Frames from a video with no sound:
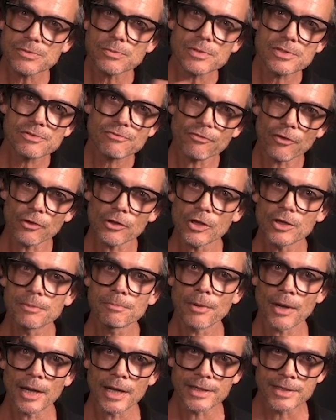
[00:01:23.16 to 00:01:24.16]
was followed
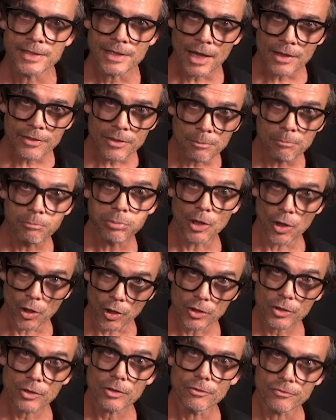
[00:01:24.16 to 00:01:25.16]
by another
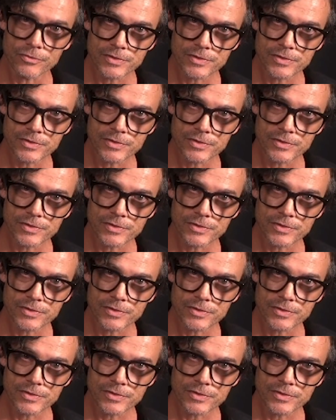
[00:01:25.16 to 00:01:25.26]
block of